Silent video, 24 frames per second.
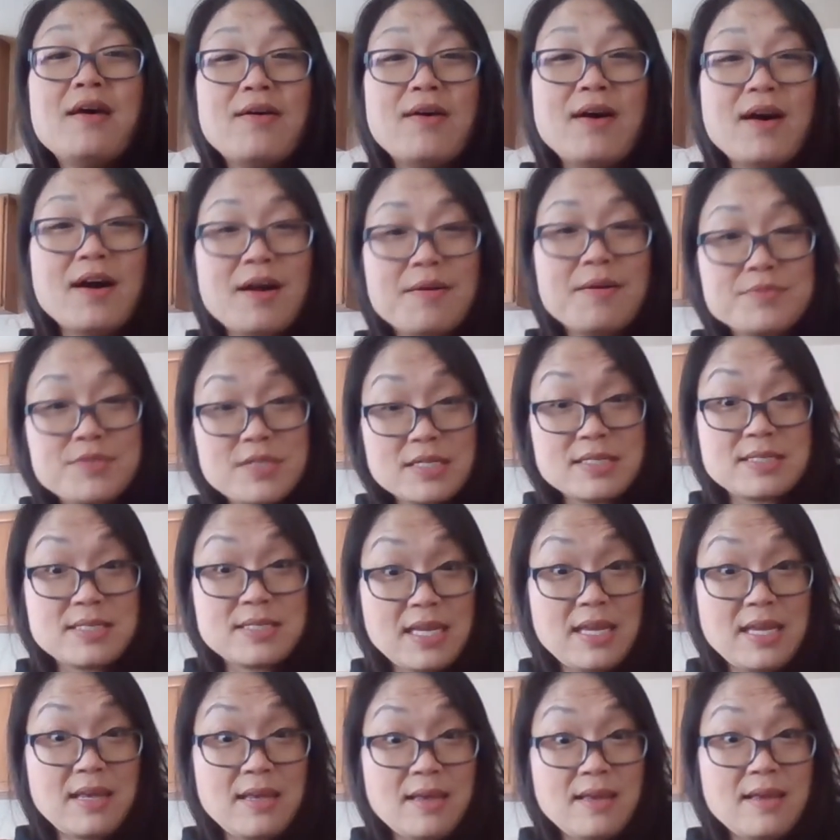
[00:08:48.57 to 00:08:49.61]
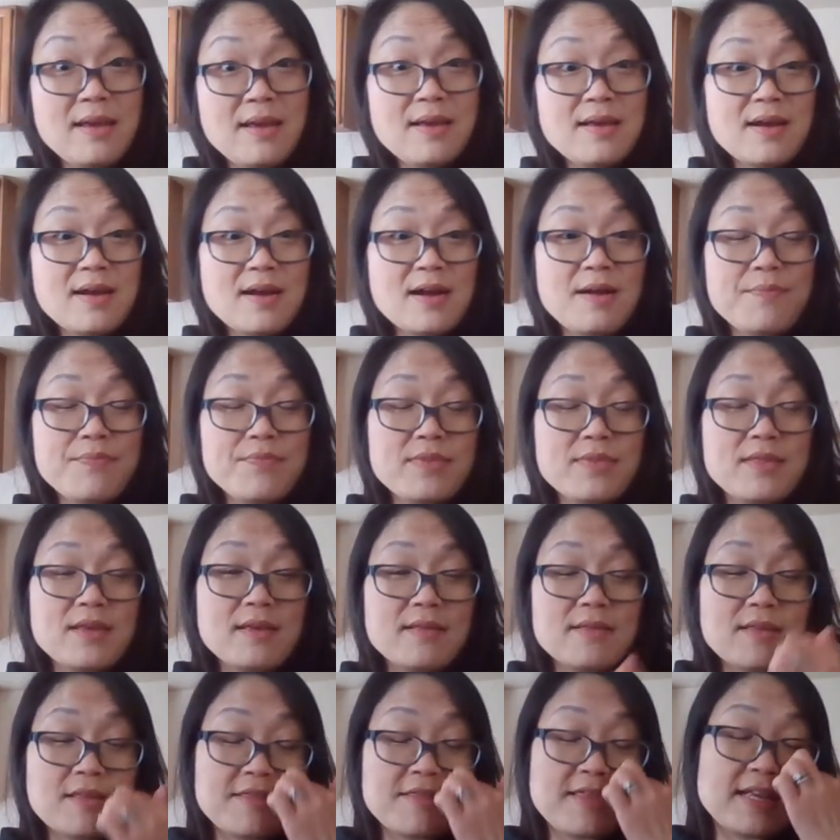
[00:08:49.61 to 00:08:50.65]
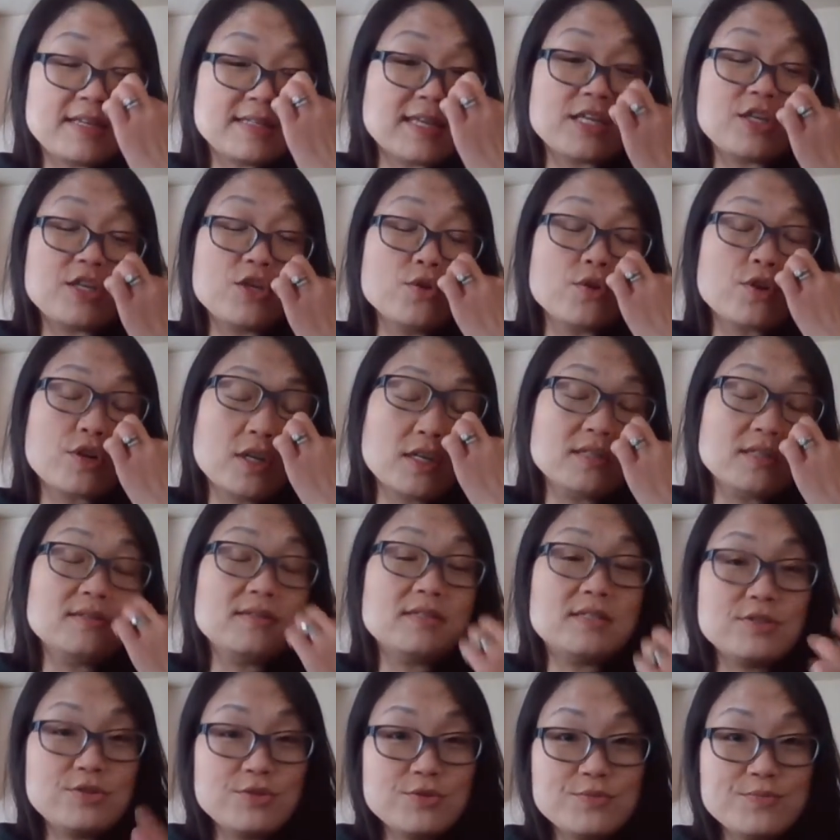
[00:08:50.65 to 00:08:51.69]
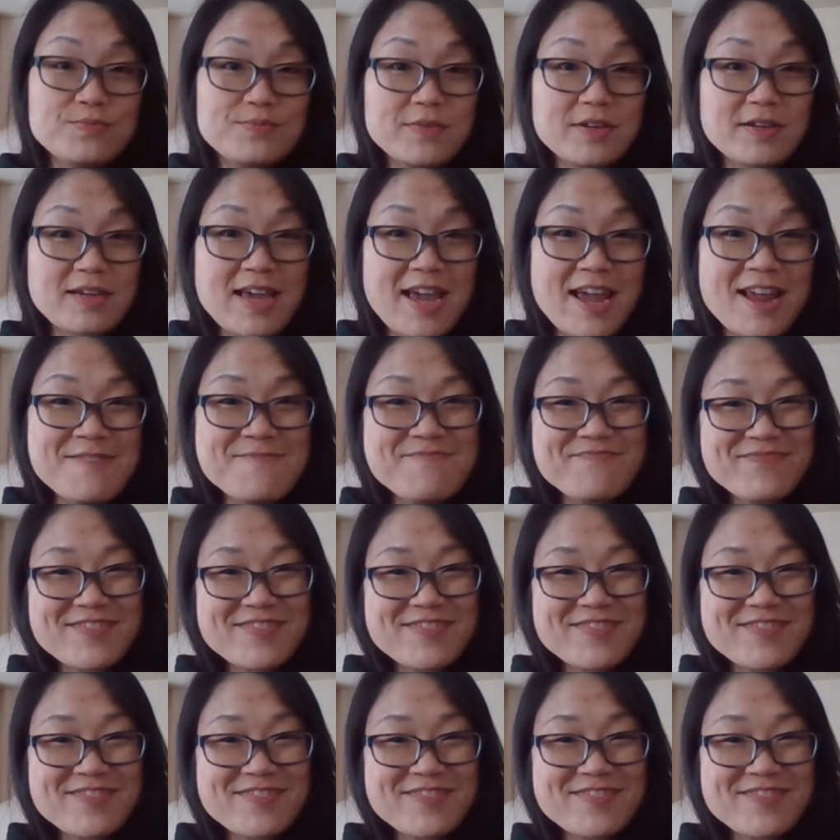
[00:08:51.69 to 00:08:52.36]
to see the things that you can do, okay?